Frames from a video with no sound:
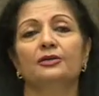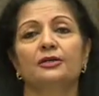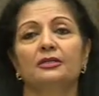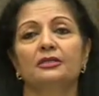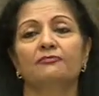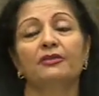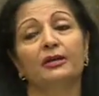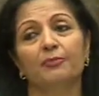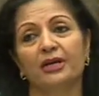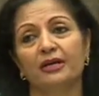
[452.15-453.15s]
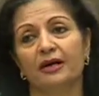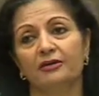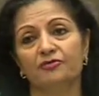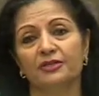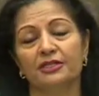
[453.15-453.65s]
the developing
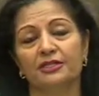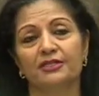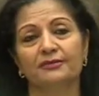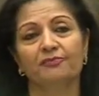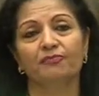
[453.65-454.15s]
countries.